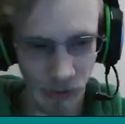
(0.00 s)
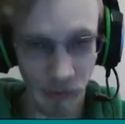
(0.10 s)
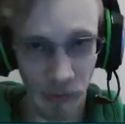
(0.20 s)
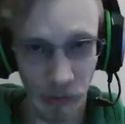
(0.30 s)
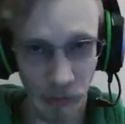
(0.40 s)
I have
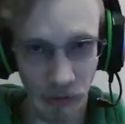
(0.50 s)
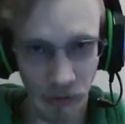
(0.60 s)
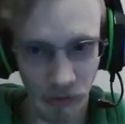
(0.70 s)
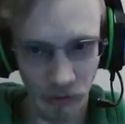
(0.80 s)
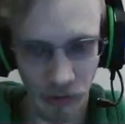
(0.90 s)
to remember how
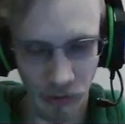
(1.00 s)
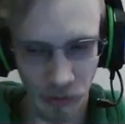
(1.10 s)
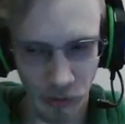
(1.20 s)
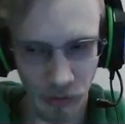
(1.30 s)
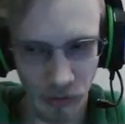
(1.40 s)
many shots
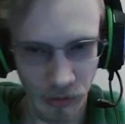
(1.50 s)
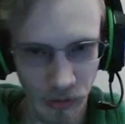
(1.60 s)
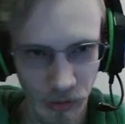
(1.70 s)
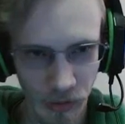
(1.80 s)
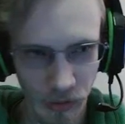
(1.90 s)
there were.
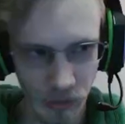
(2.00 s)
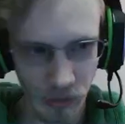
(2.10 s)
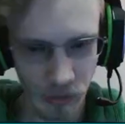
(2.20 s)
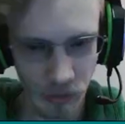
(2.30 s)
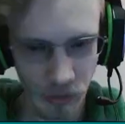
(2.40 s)

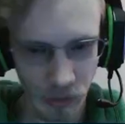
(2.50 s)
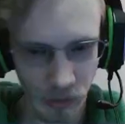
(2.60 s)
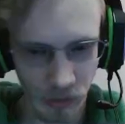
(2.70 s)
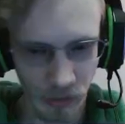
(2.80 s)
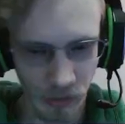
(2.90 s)

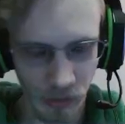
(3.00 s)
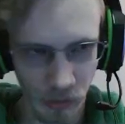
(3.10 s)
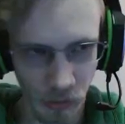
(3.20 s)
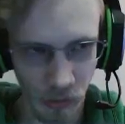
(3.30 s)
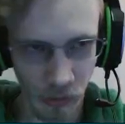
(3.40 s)
And
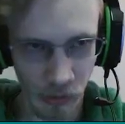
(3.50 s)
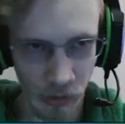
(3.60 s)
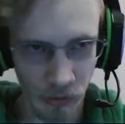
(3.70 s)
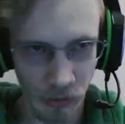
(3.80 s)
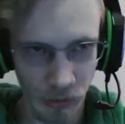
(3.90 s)
then turn
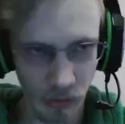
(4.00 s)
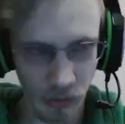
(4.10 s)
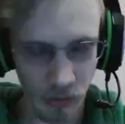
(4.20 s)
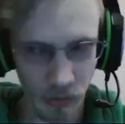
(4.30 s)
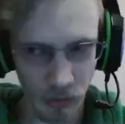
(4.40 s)
around.
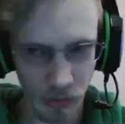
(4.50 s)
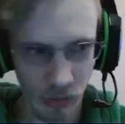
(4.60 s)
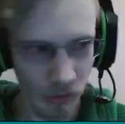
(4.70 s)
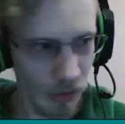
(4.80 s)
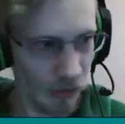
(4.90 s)

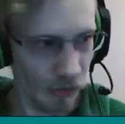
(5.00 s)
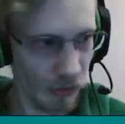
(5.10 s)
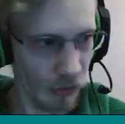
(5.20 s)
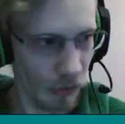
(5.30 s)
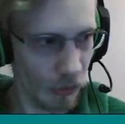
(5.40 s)
I think I'll
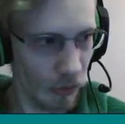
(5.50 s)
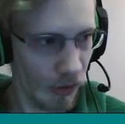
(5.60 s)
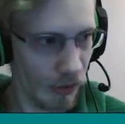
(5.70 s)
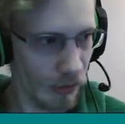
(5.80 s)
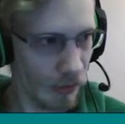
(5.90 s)
just do the
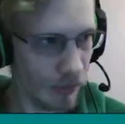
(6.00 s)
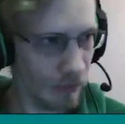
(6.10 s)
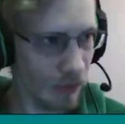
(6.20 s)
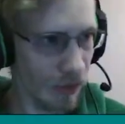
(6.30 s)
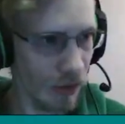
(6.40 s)
3
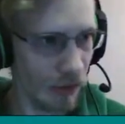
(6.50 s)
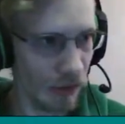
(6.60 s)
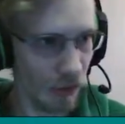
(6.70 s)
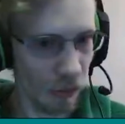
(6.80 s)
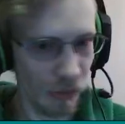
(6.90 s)
in
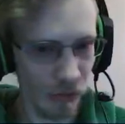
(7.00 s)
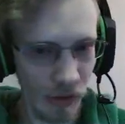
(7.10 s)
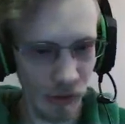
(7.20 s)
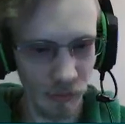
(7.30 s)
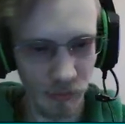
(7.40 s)
this one
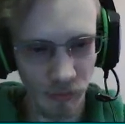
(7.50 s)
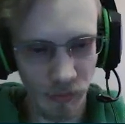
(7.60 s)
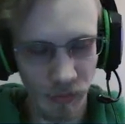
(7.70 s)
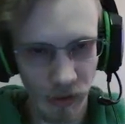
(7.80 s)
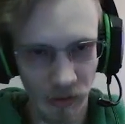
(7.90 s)
file,
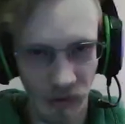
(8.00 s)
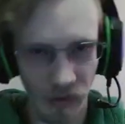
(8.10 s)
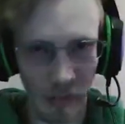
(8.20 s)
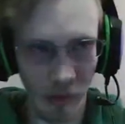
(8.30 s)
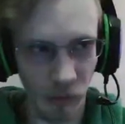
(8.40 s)
because that's
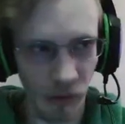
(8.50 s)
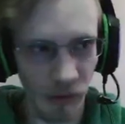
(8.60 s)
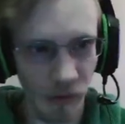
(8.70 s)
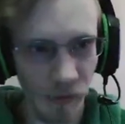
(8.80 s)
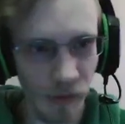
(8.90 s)
how many there are
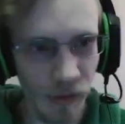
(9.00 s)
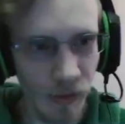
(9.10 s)
in here.